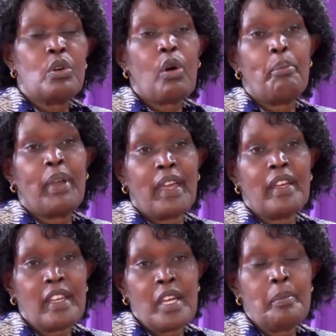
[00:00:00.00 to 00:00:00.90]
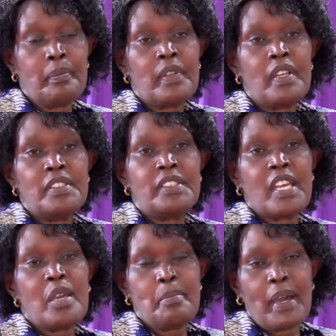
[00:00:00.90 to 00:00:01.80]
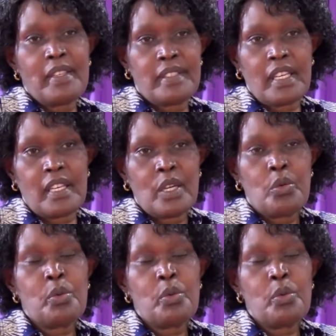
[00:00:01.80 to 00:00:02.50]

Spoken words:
obeying him day by day.